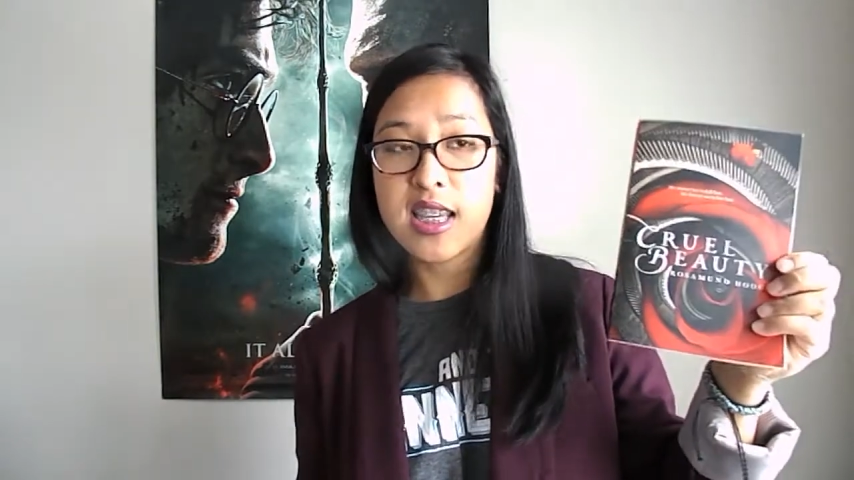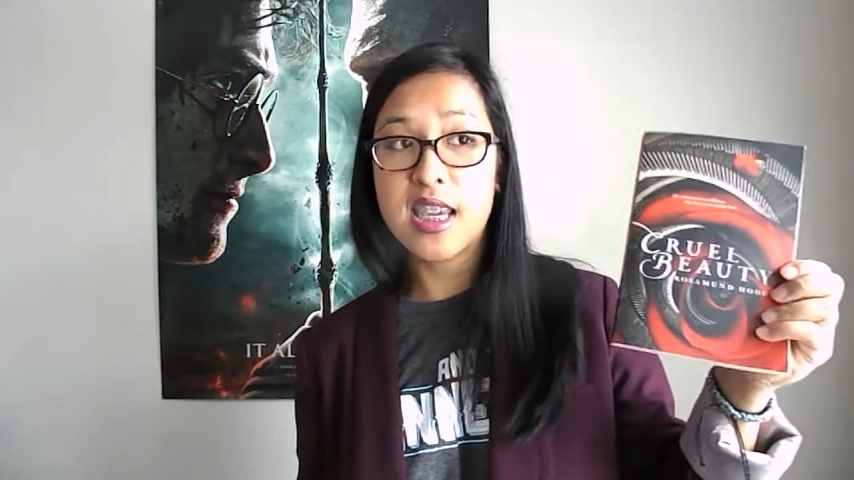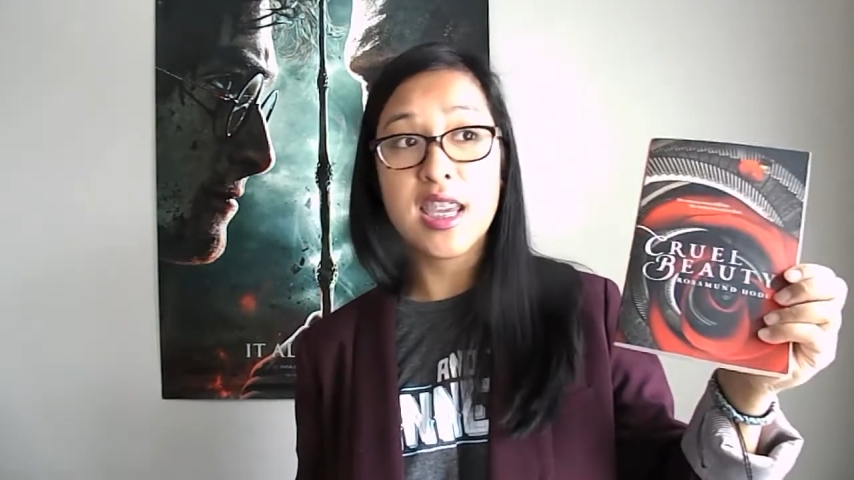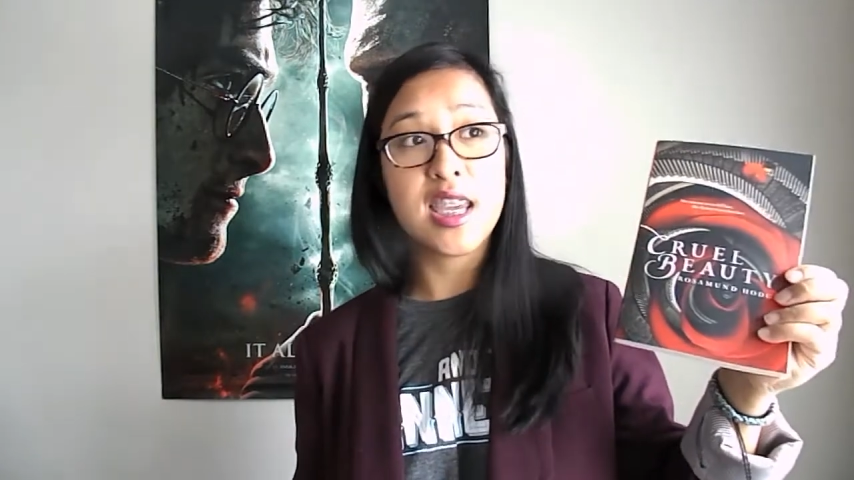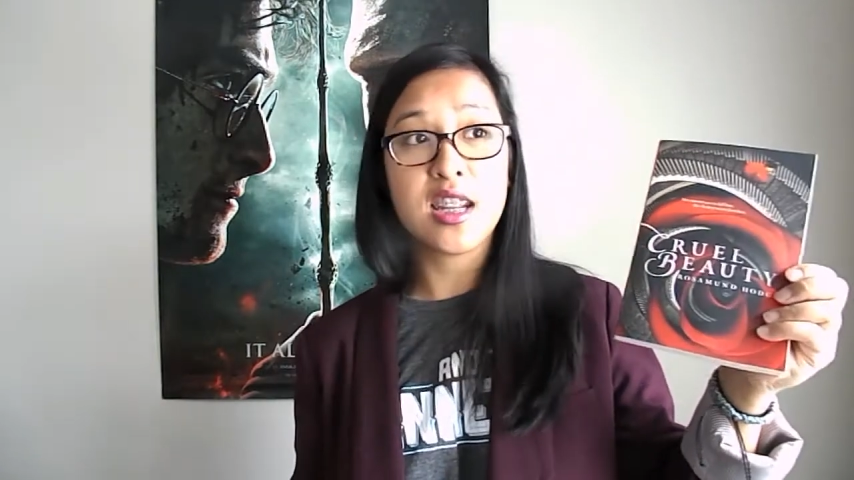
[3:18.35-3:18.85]

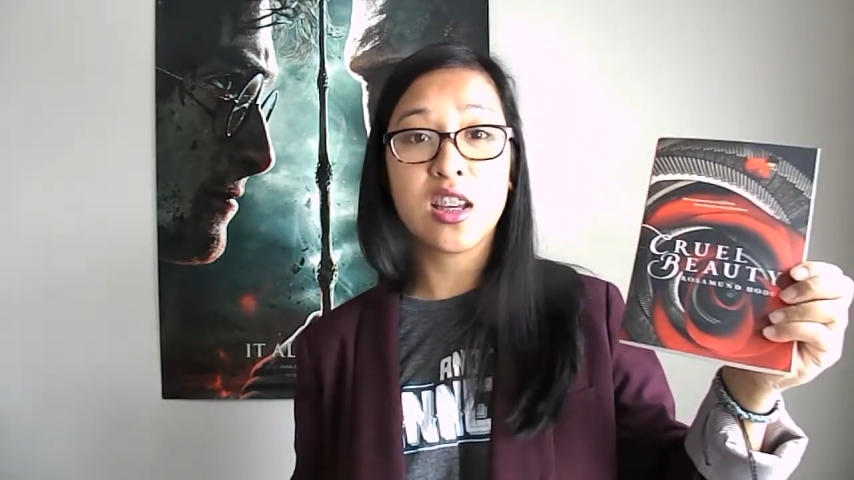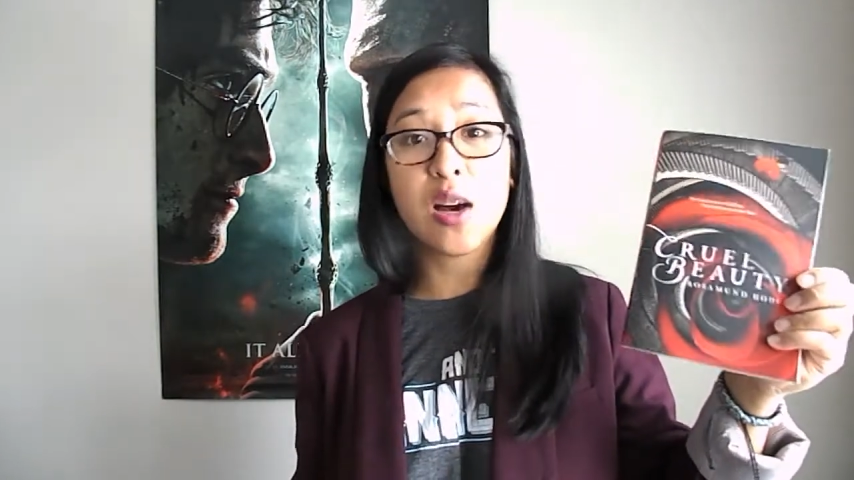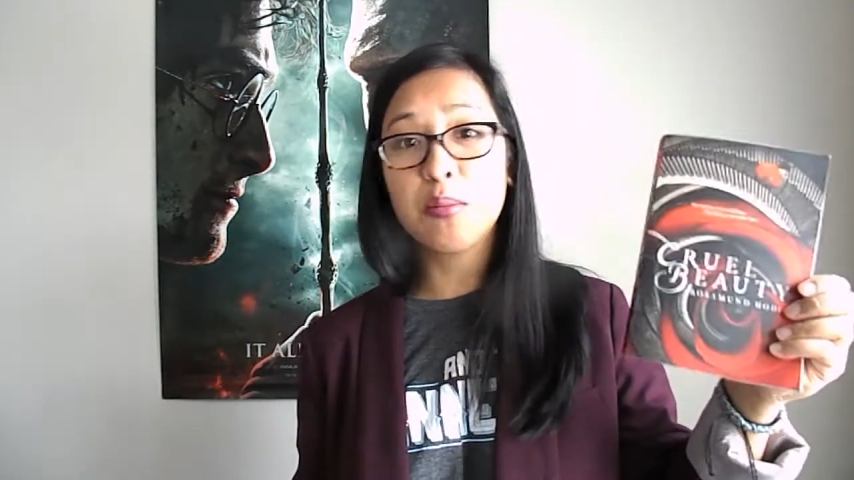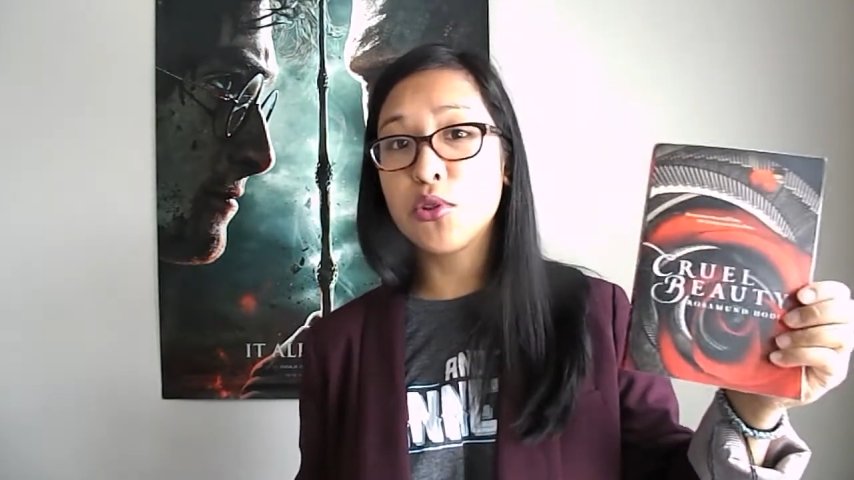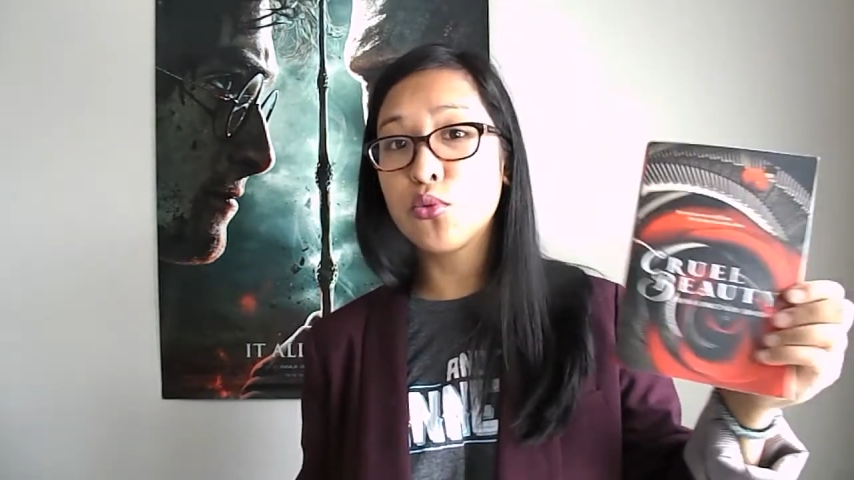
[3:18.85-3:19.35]
in a
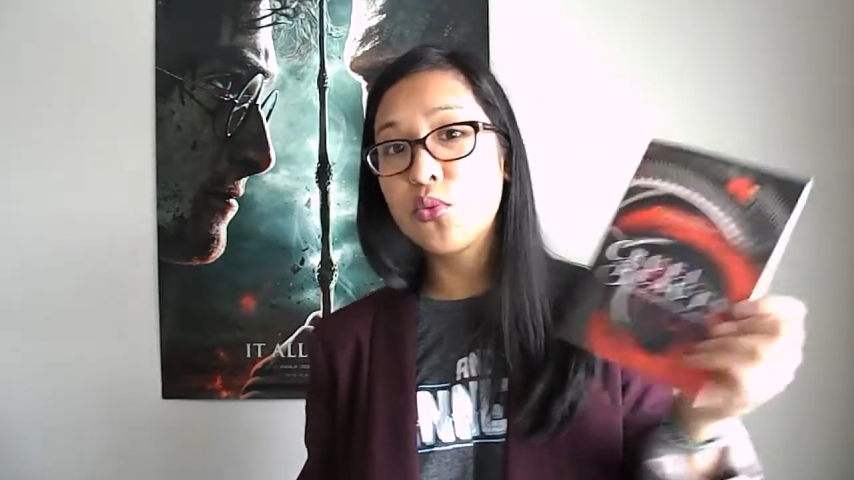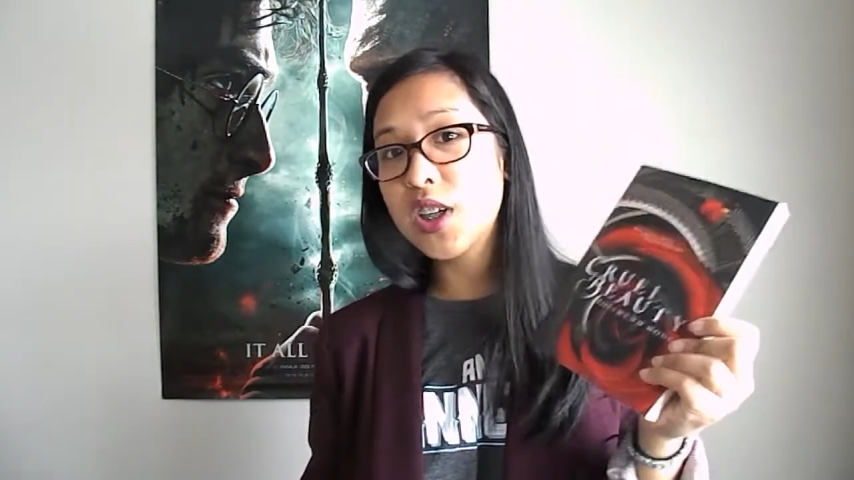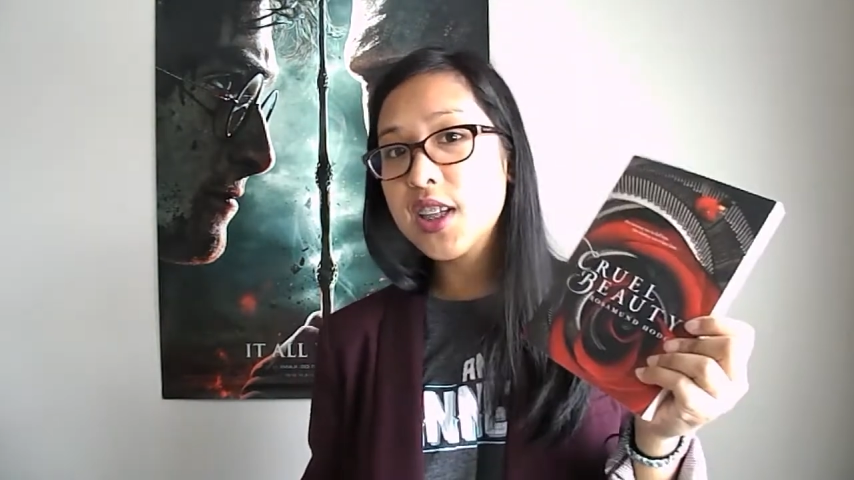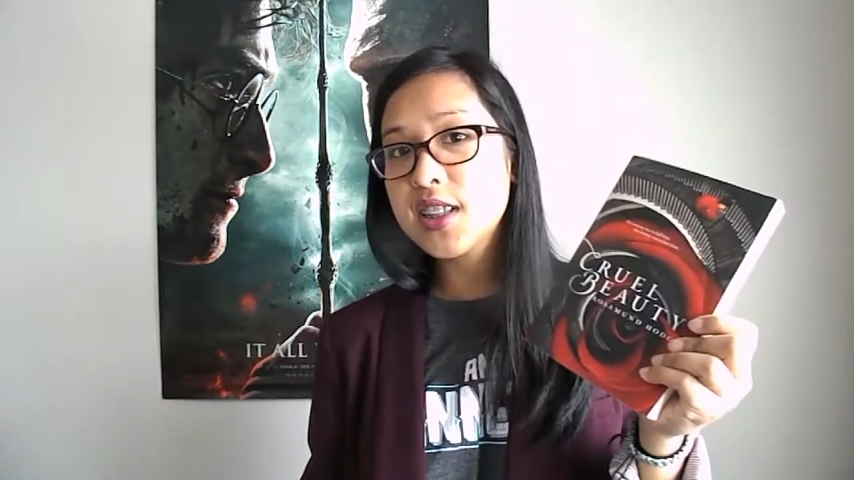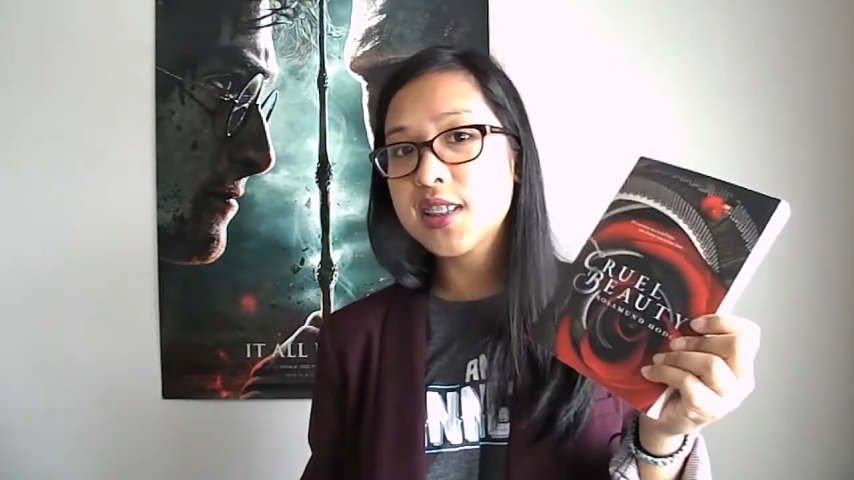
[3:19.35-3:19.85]
couple
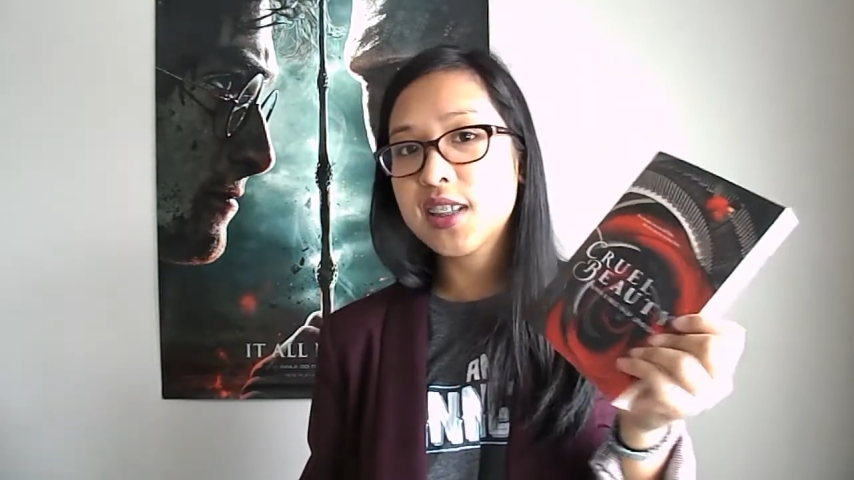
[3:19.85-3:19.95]
weeks.